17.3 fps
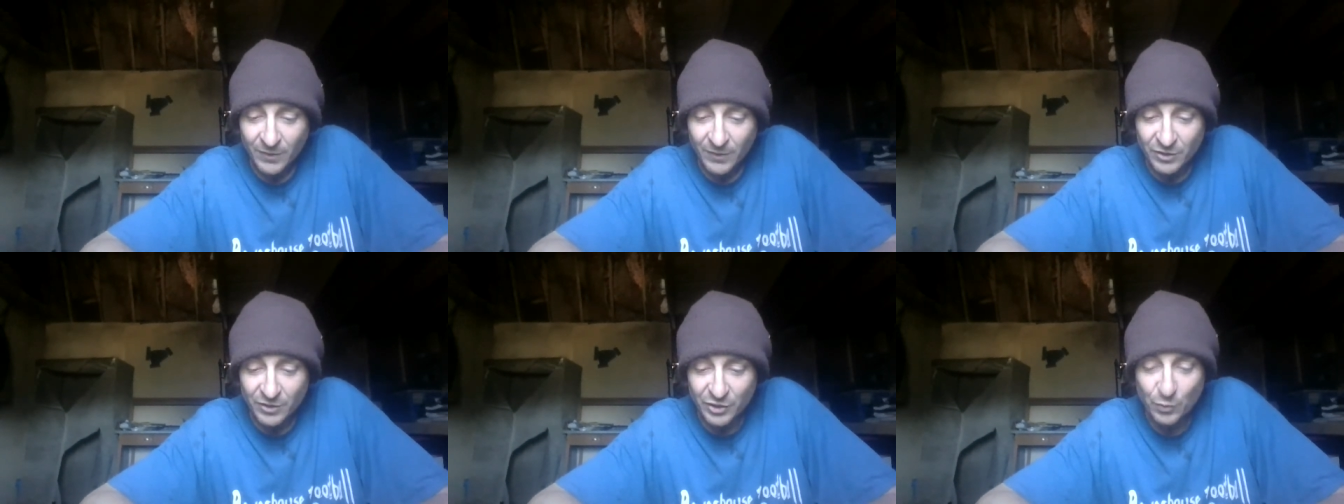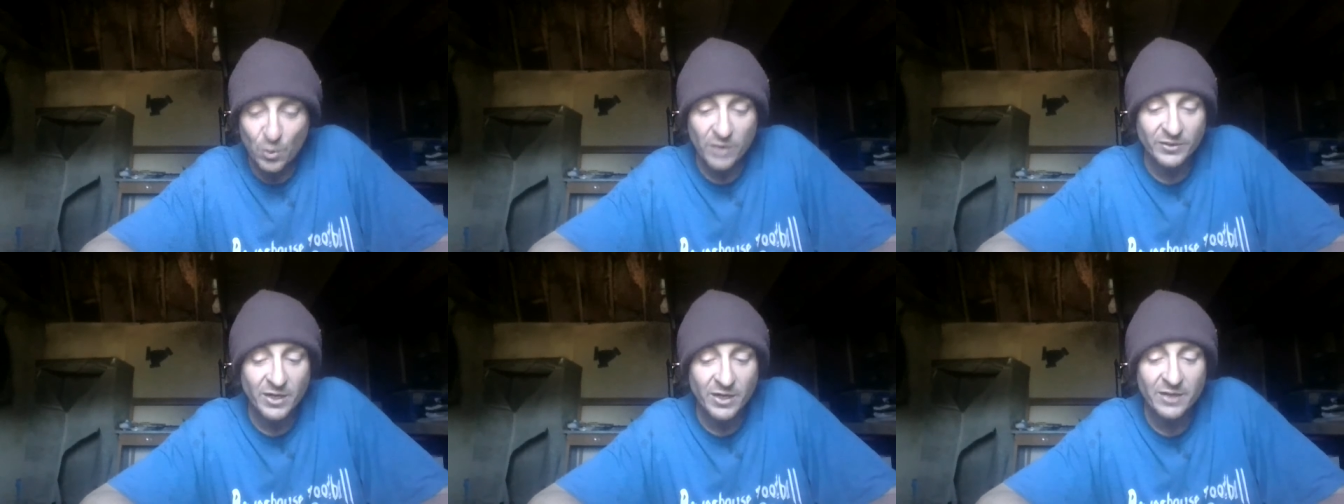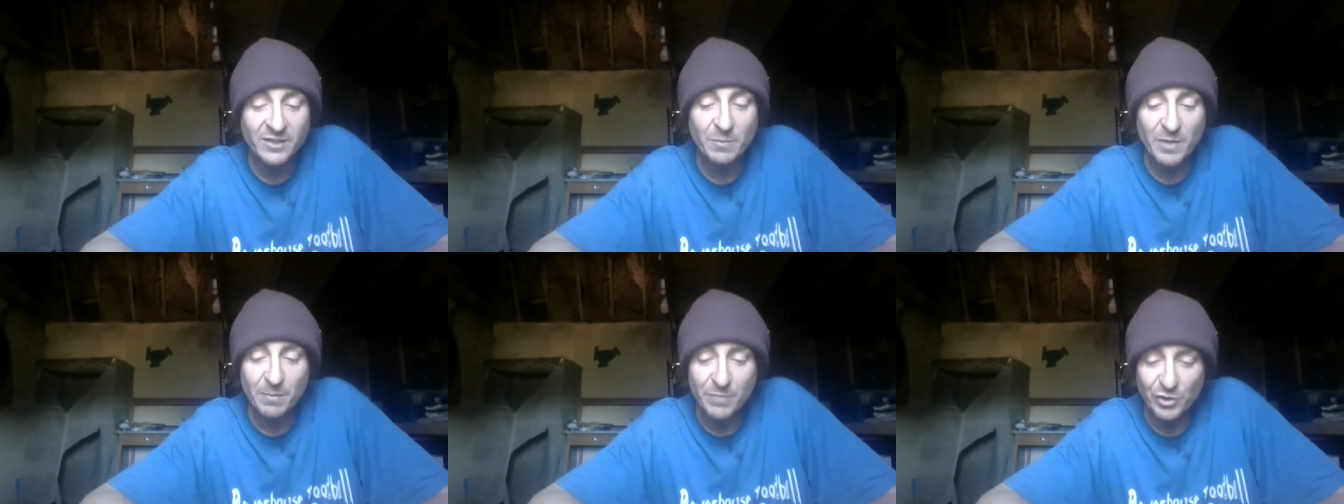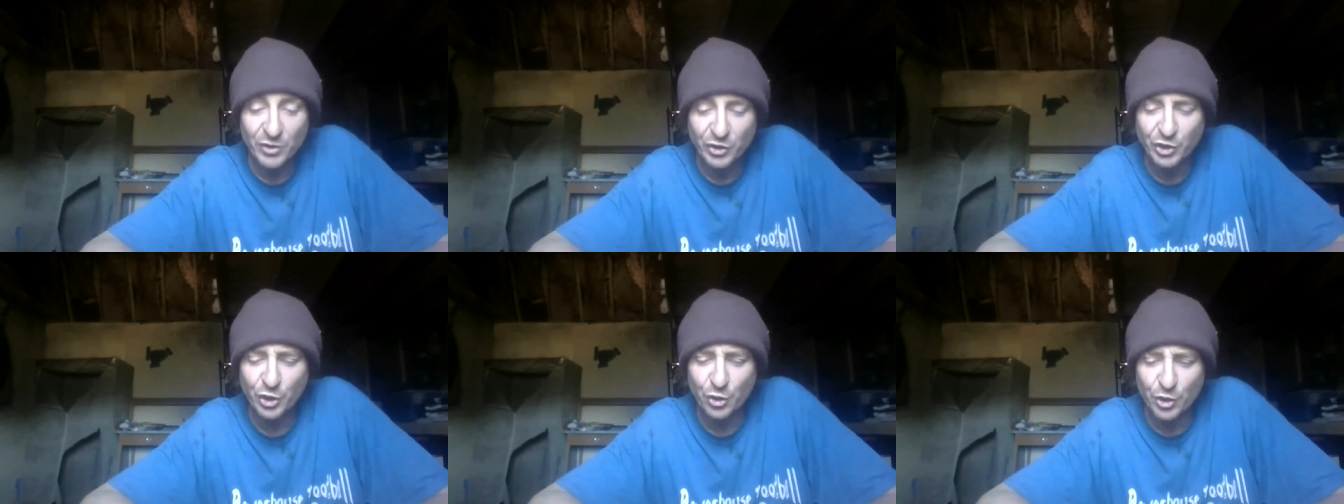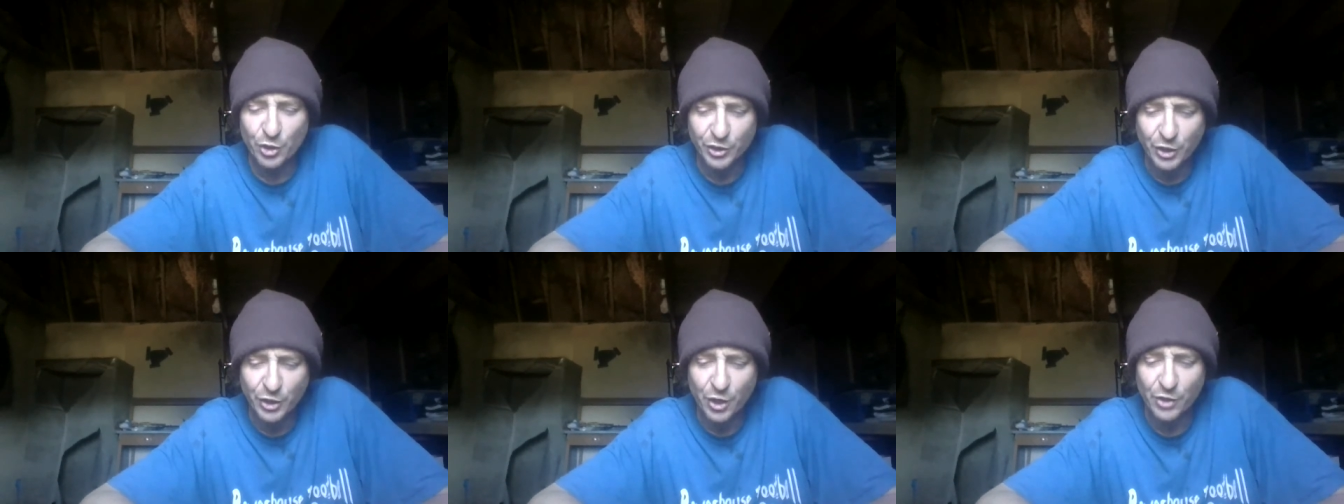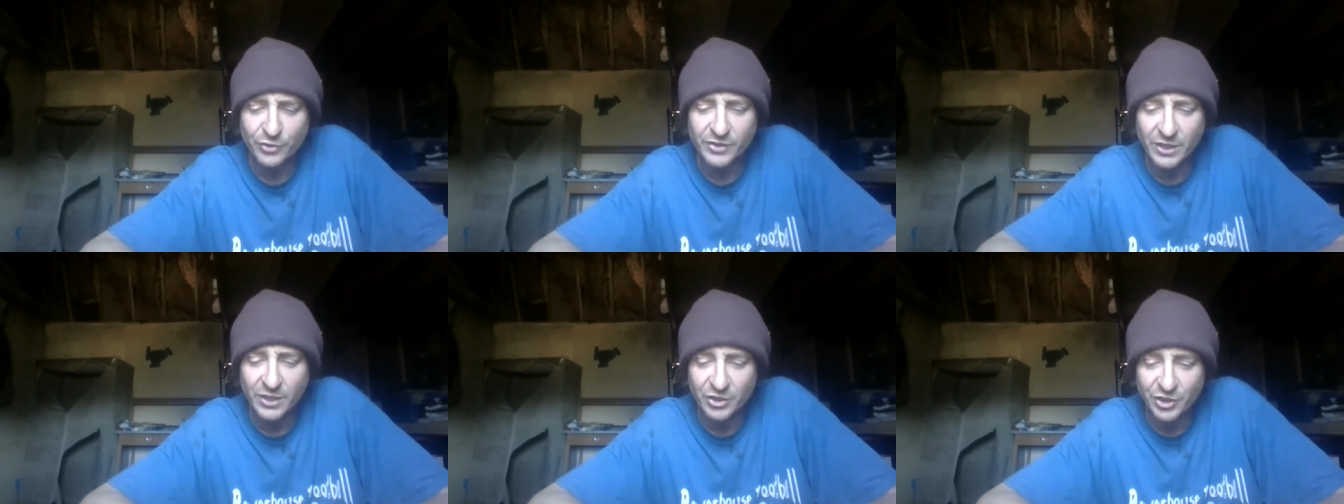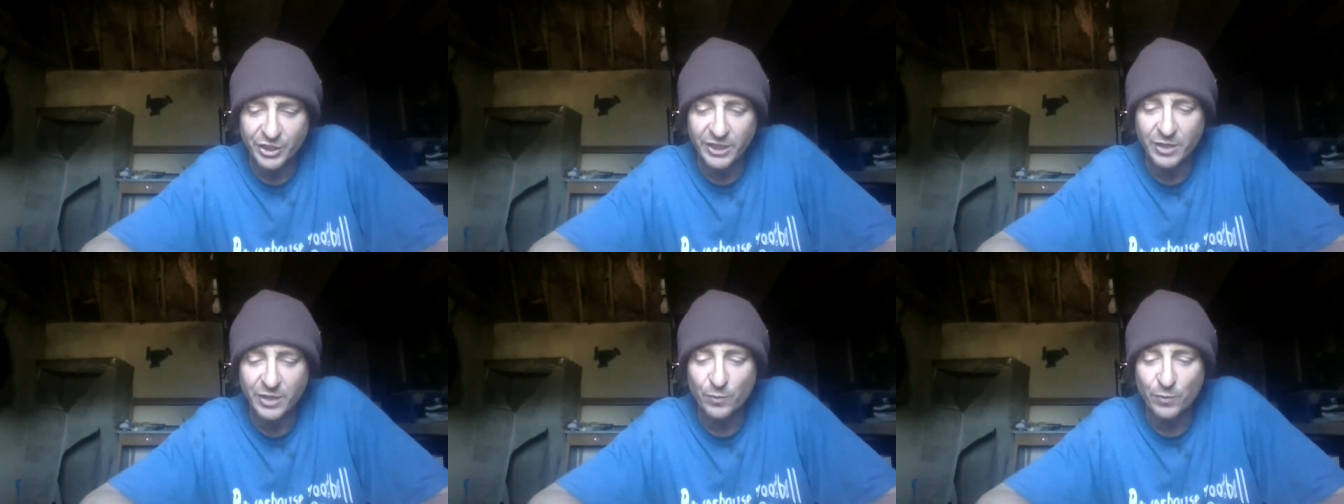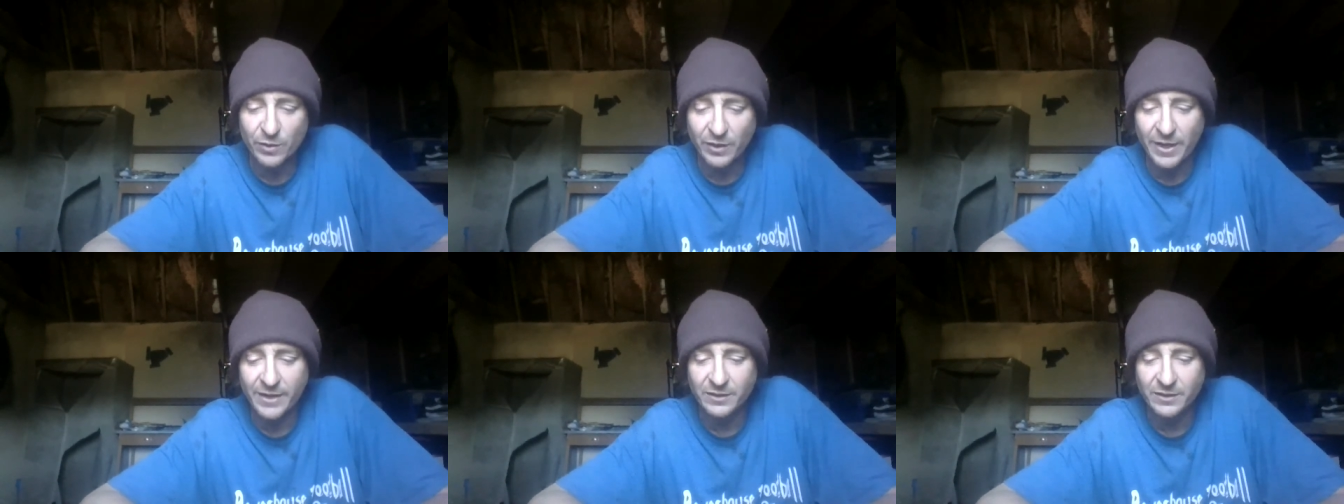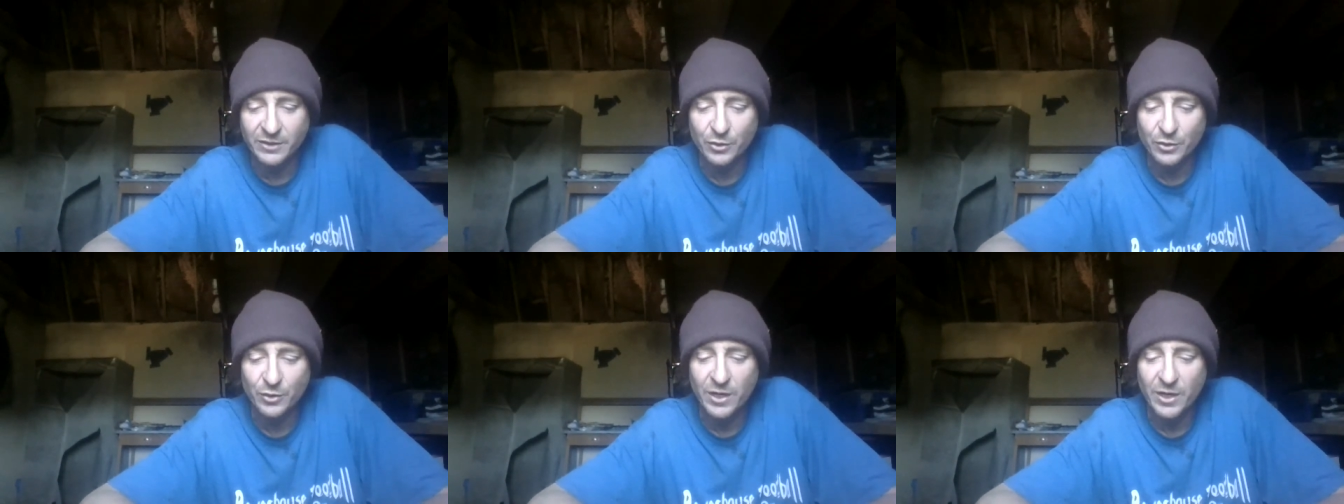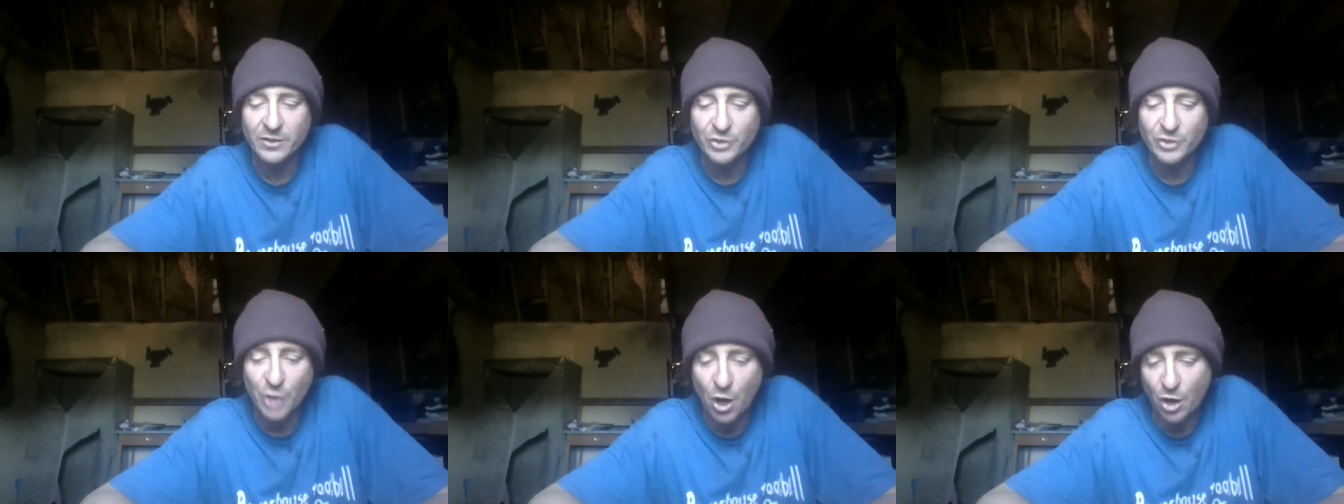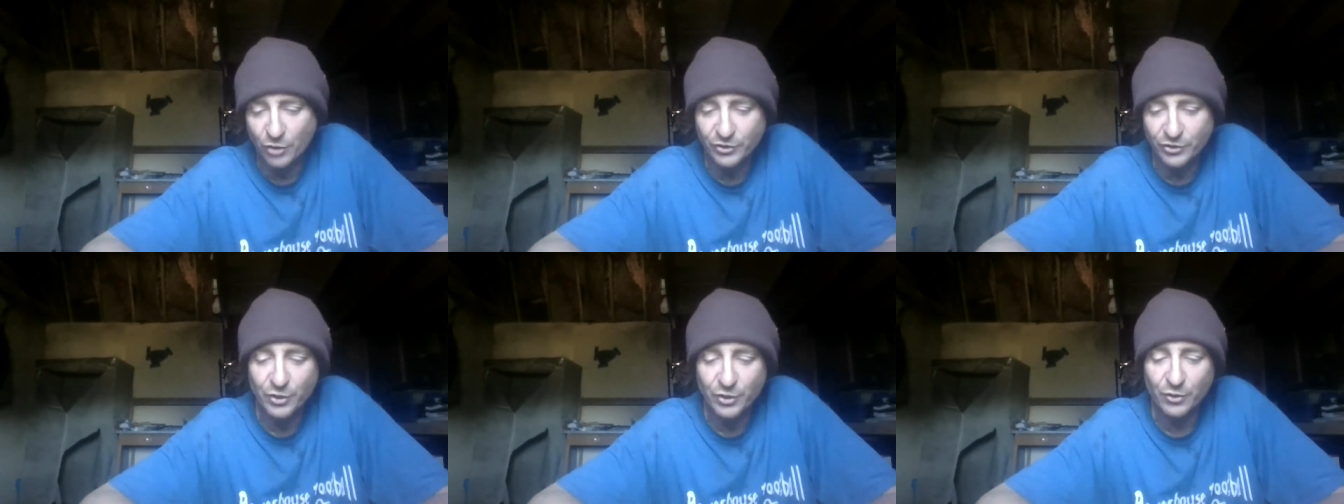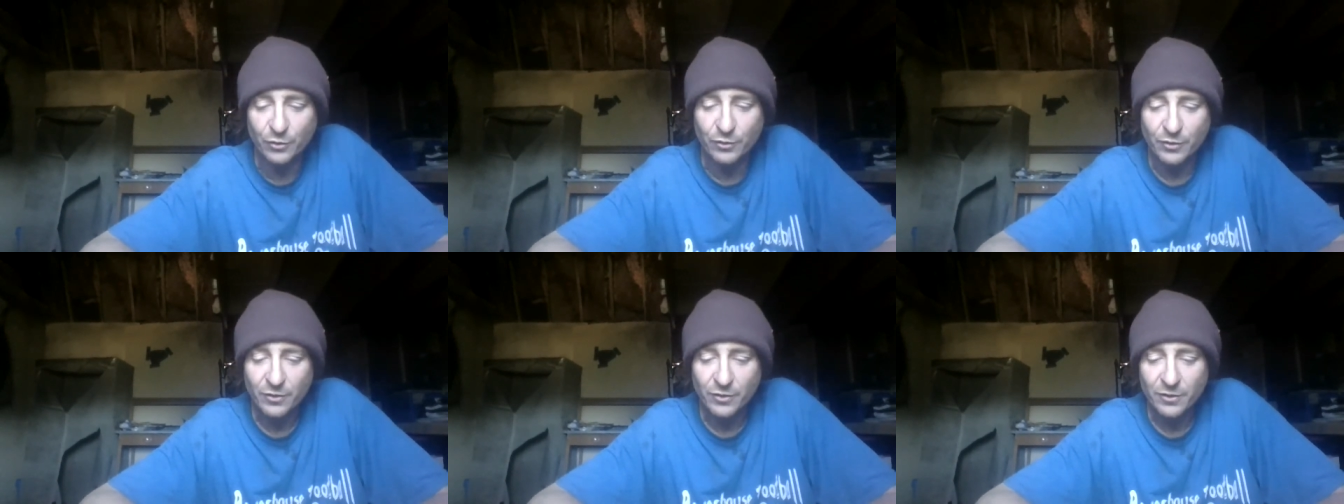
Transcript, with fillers: She wants us to be mature adults that she can relate to and talk to.